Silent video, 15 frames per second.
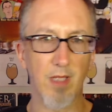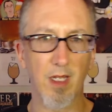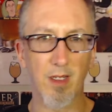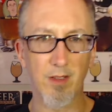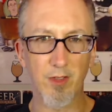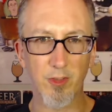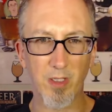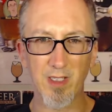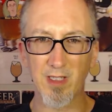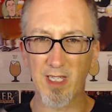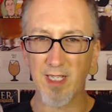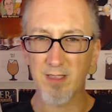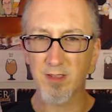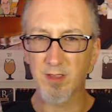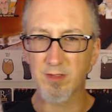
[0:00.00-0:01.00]
There's probably
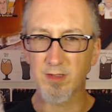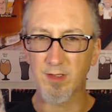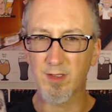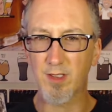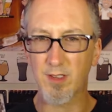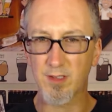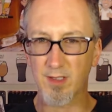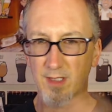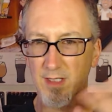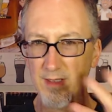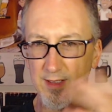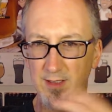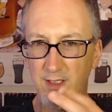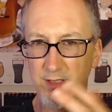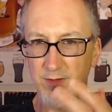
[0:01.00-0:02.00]
lactose in here because I get
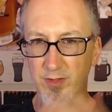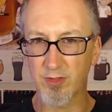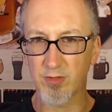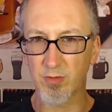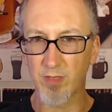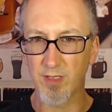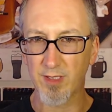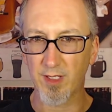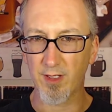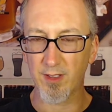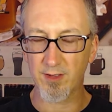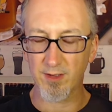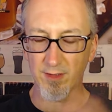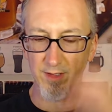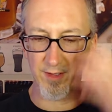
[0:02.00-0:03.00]
like kind of a sweet
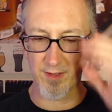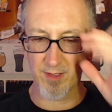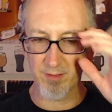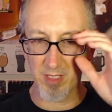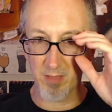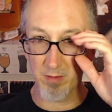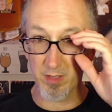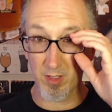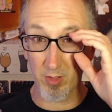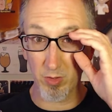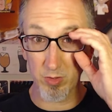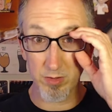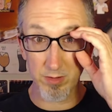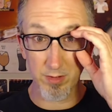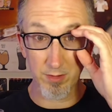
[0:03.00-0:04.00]
character on it. Maybe
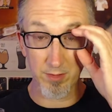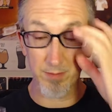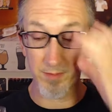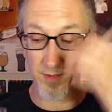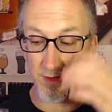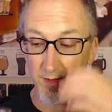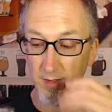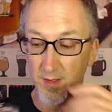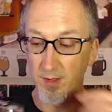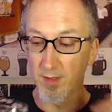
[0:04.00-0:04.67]
oats or something.